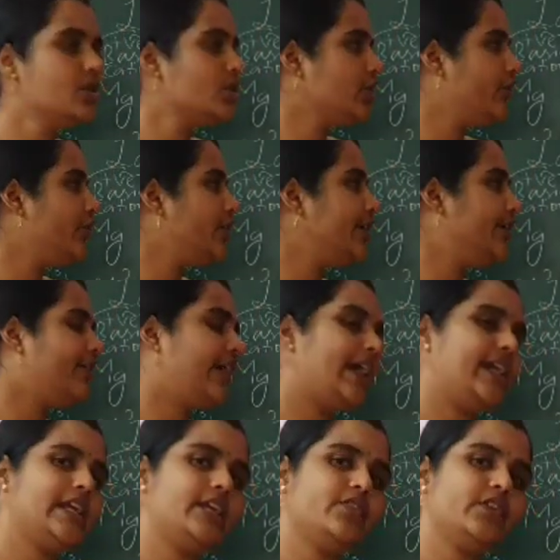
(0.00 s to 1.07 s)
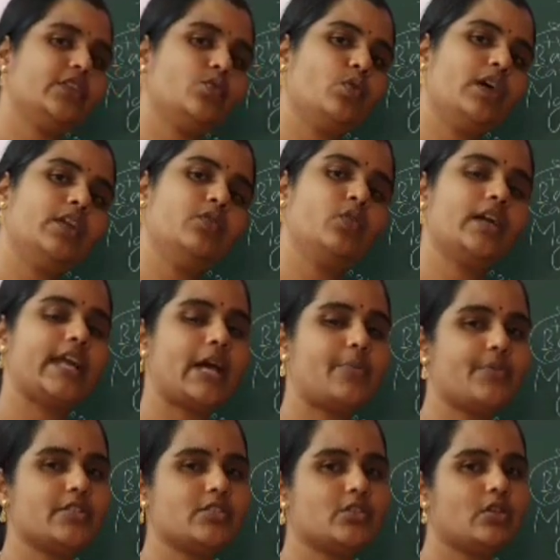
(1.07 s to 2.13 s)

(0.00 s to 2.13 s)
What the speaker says: So if you divide it with 1, what happens?